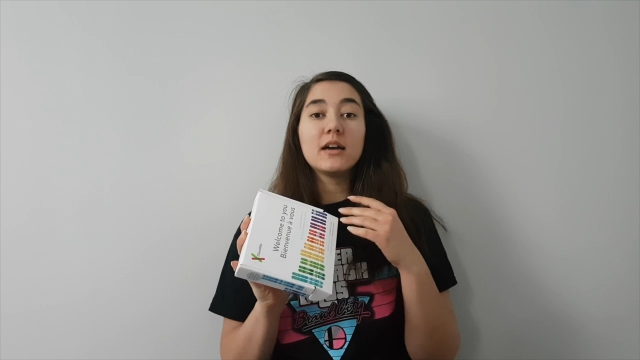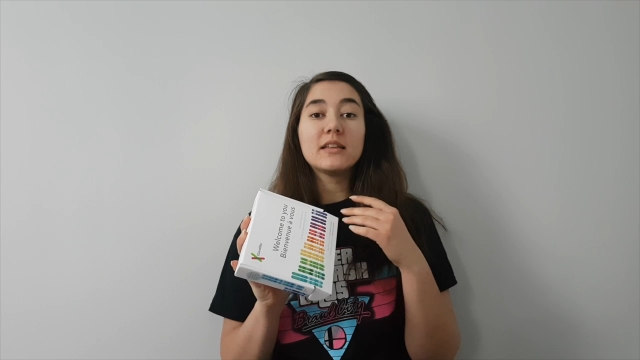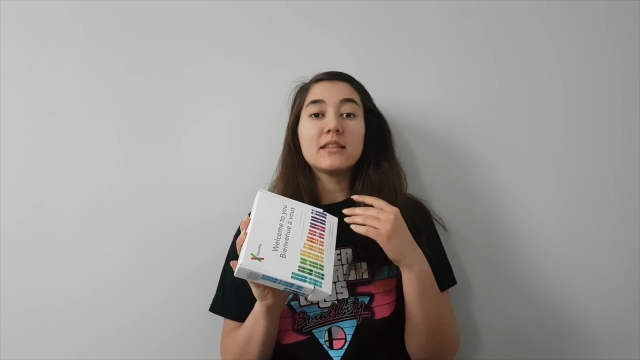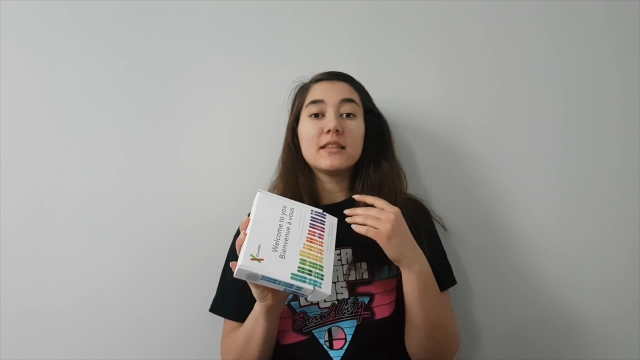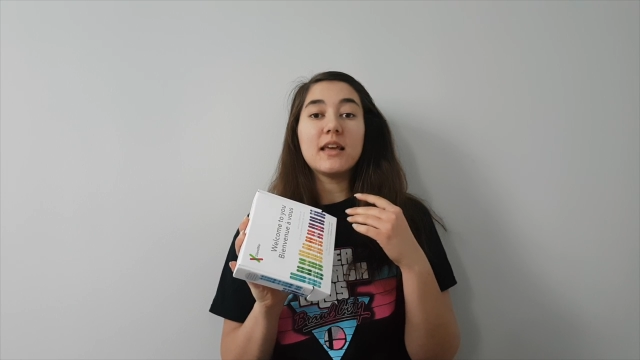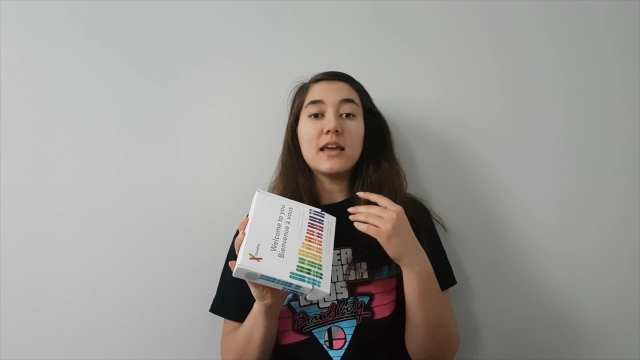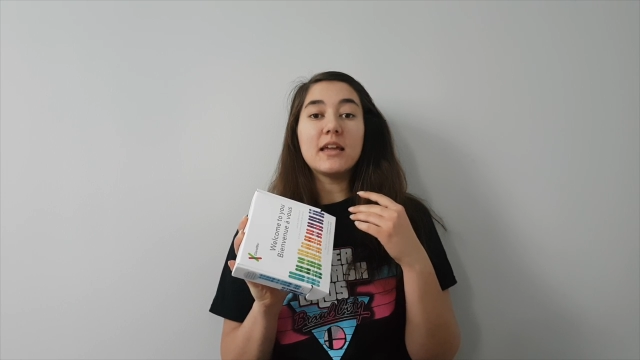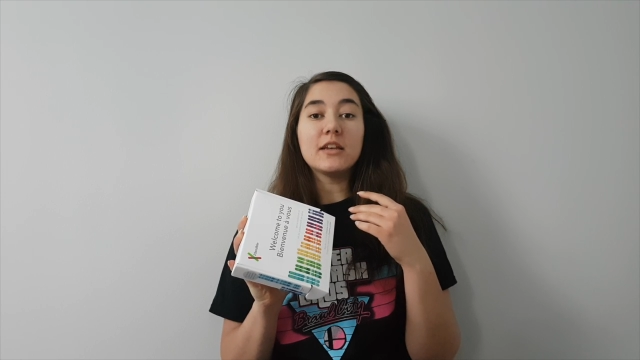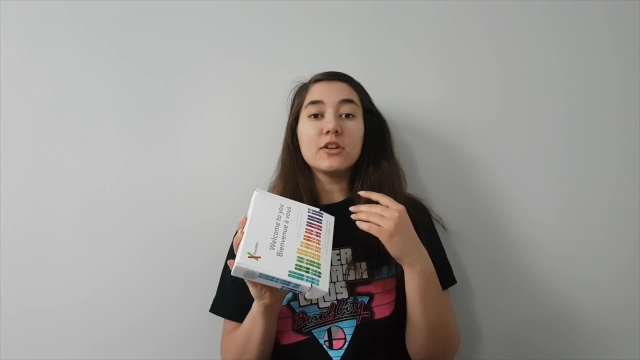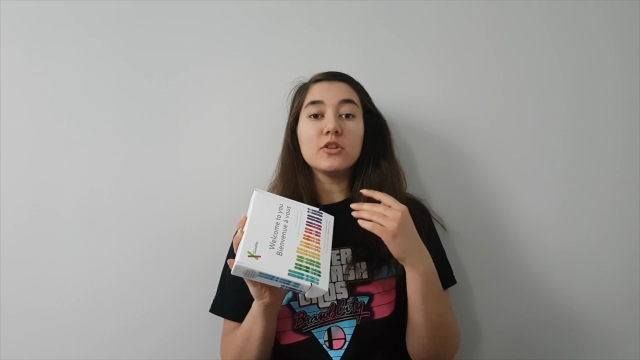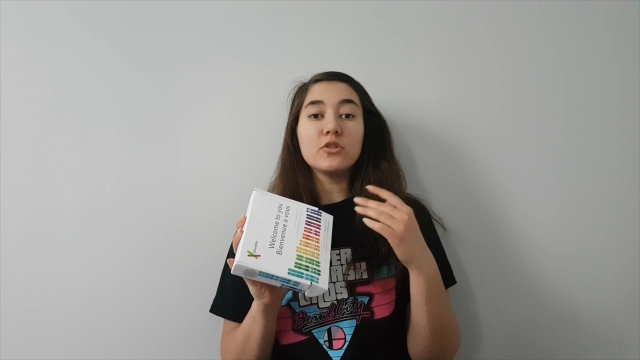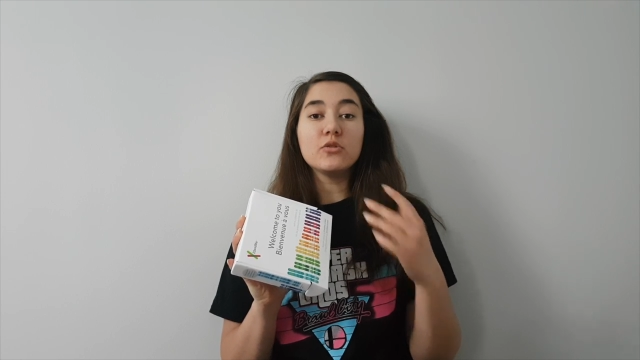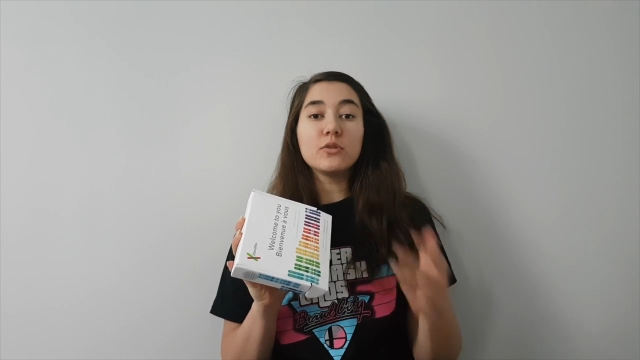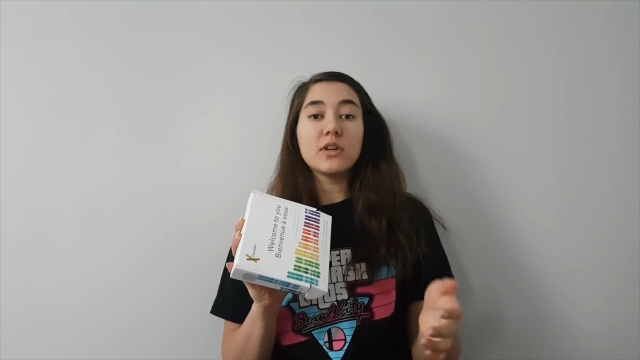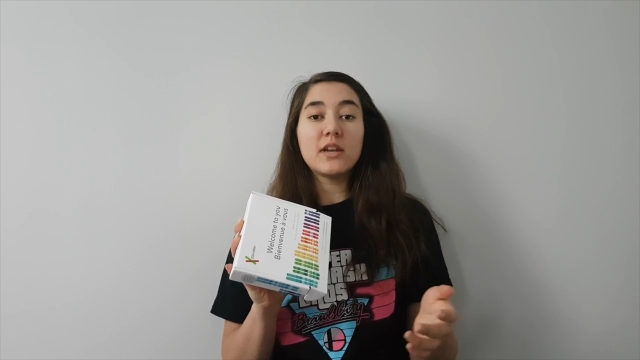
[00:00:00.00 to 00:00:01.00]
then
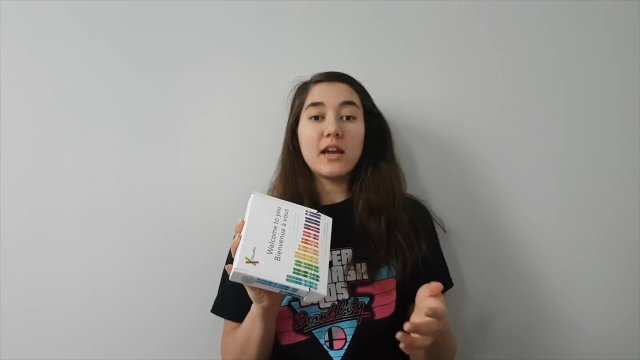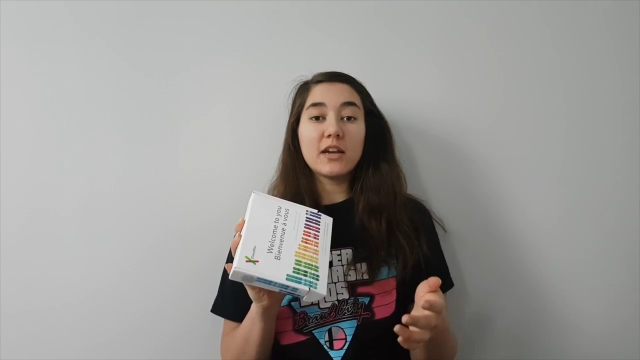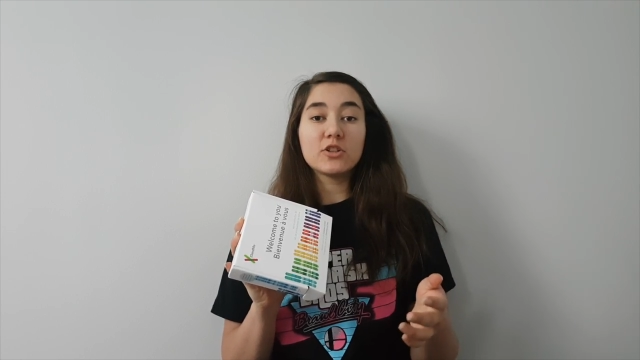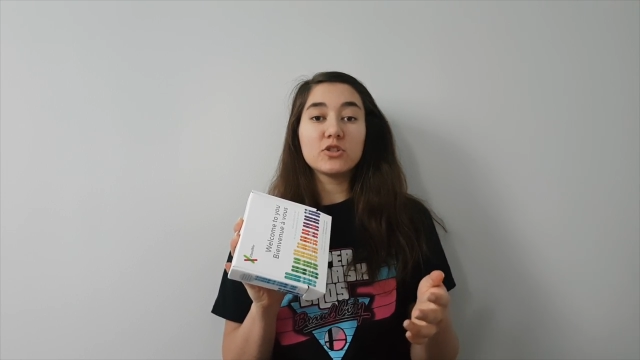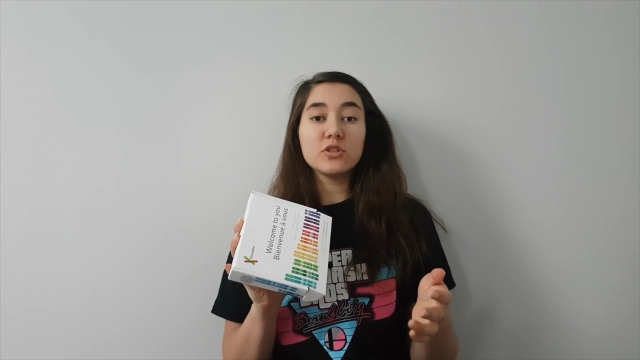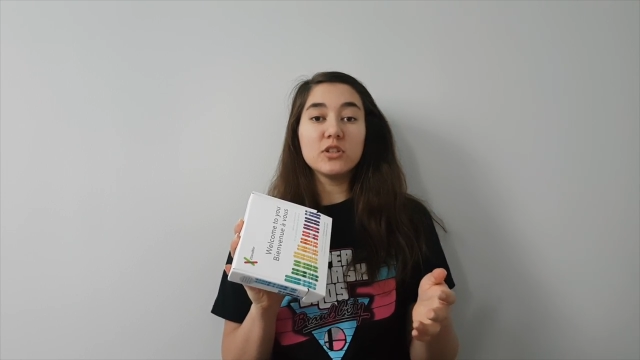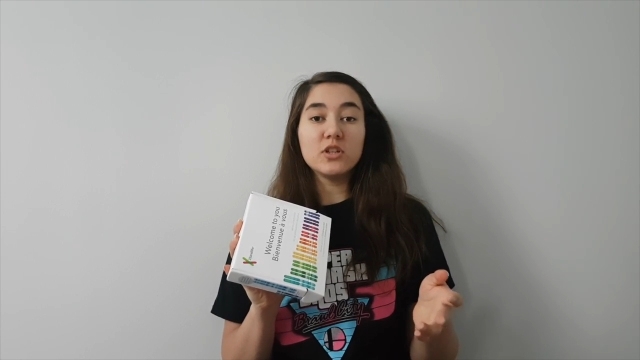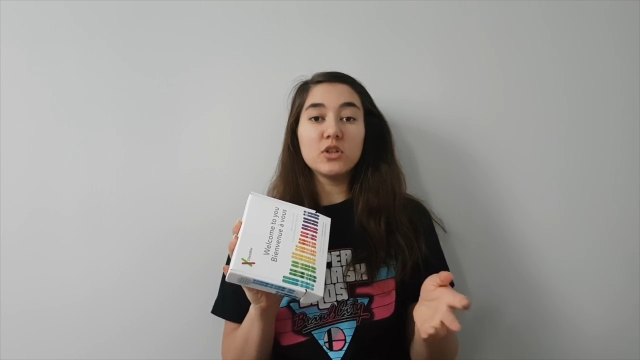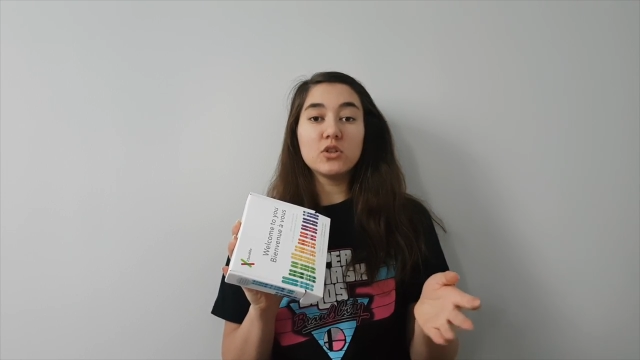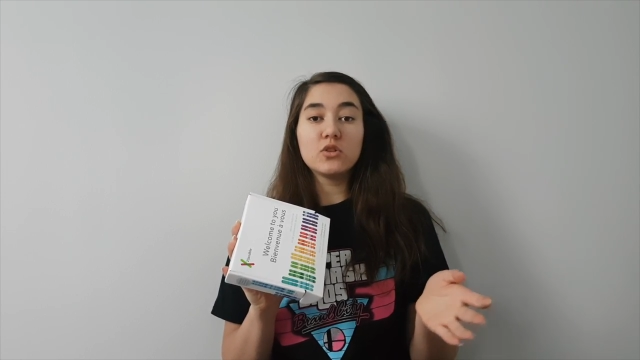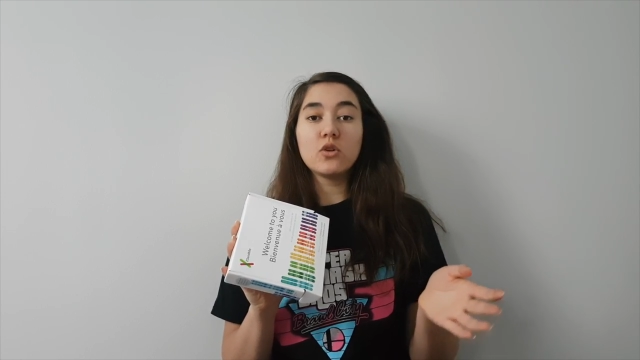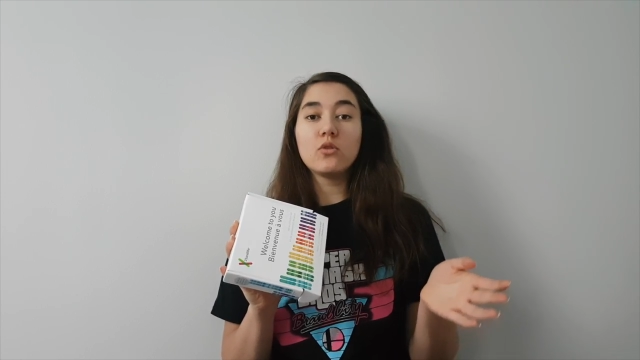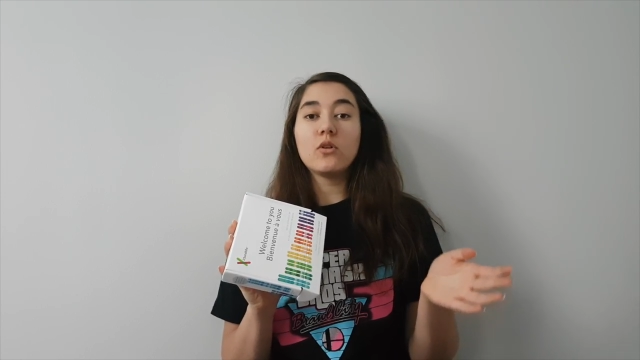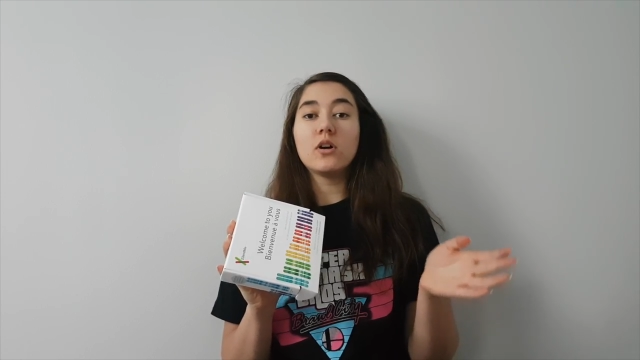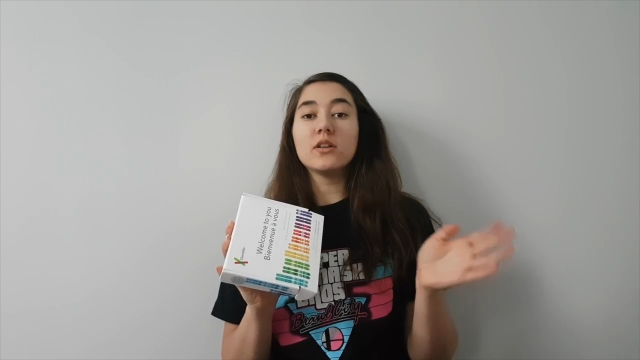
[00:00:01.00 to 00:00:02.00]
you can actually
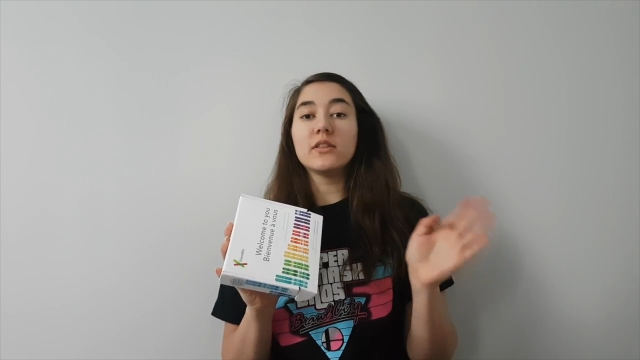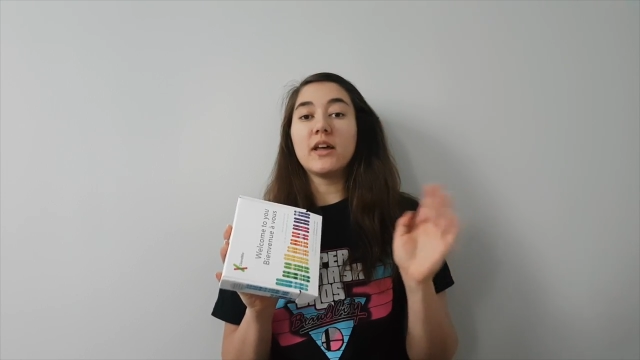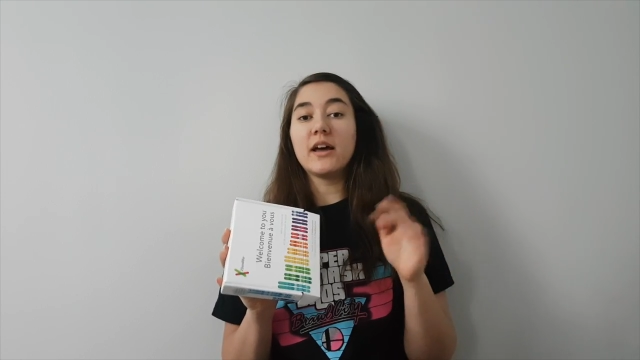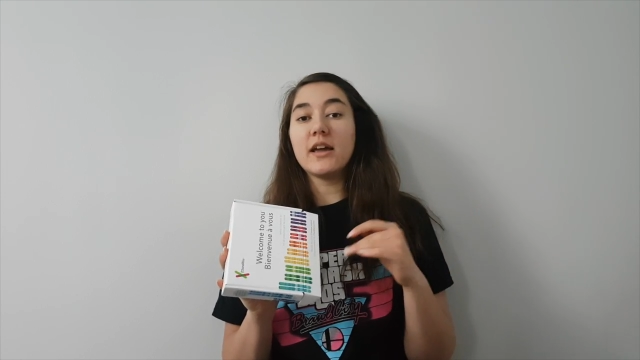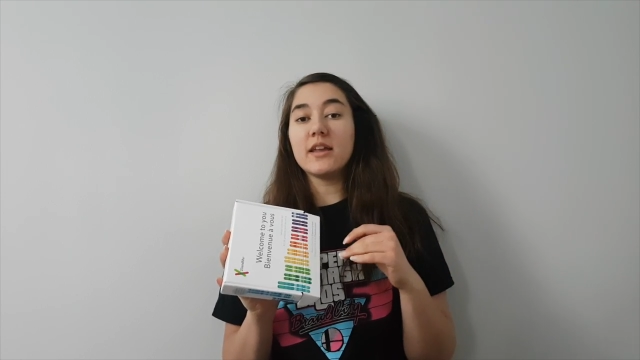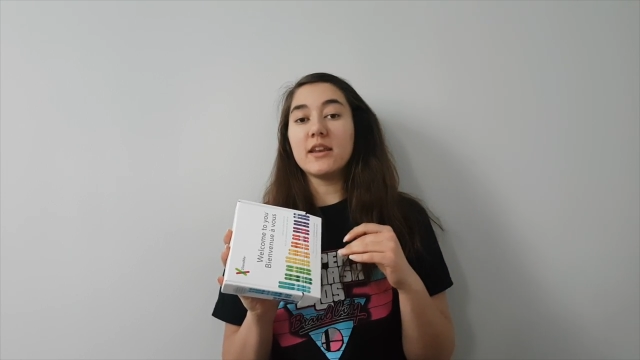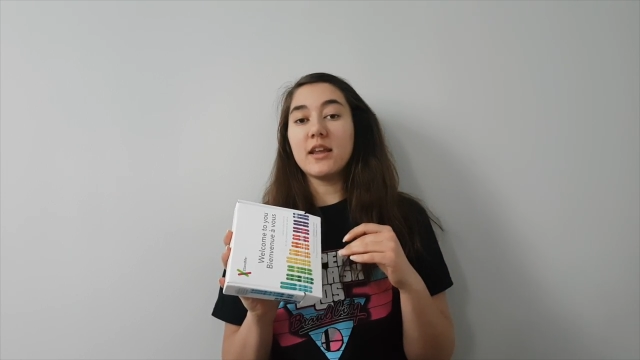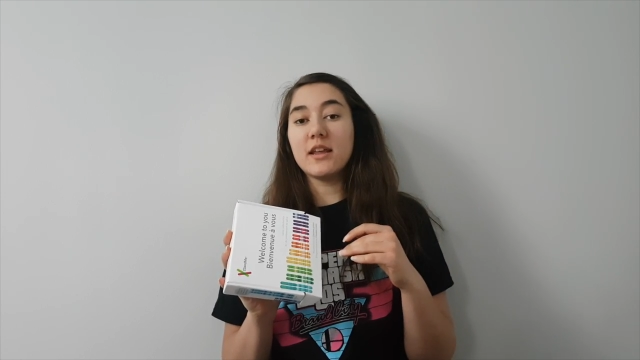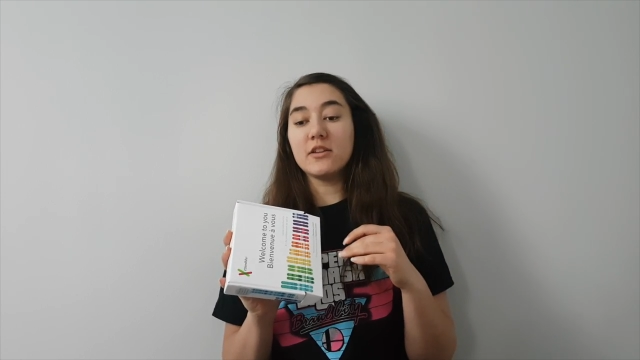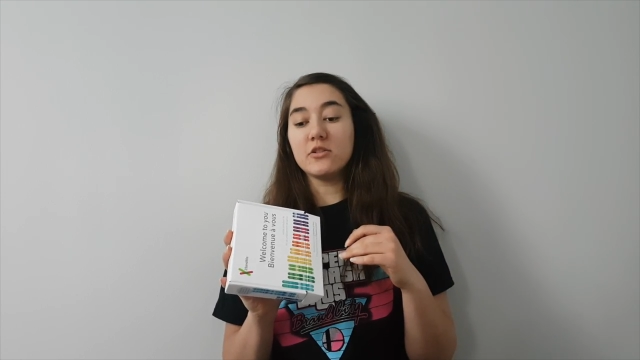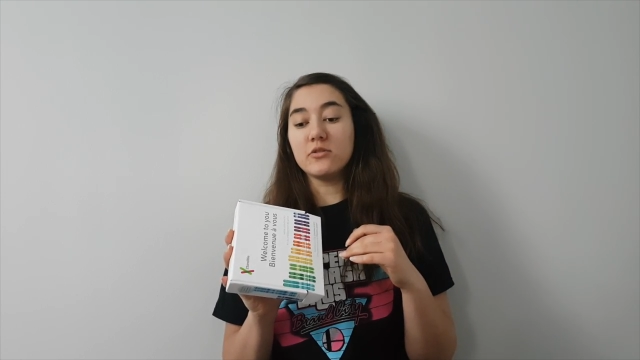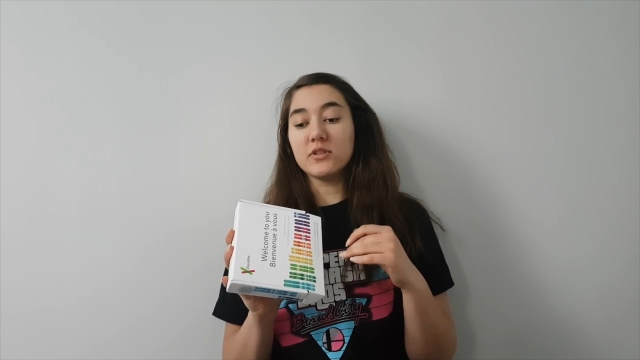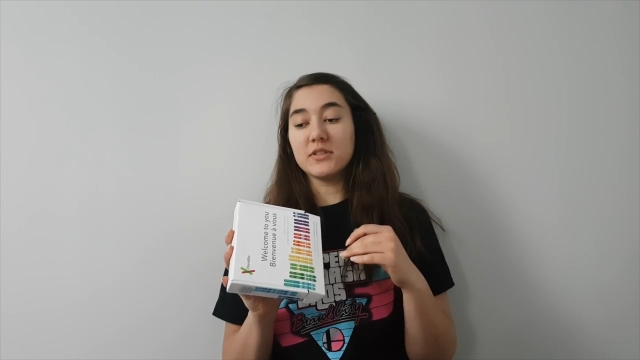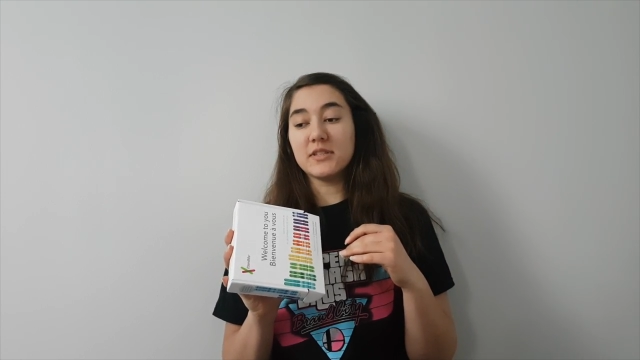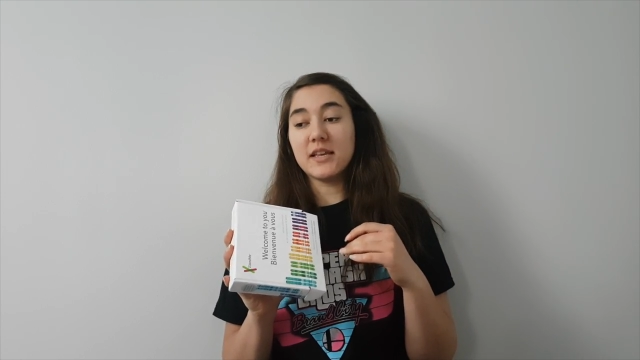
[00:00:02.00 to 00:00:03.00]
go online and you
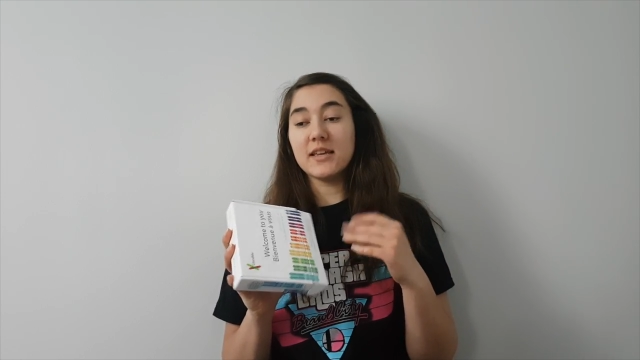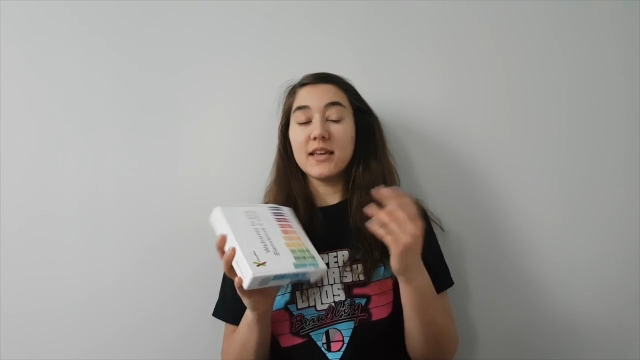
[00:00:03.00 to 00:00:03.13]
can say,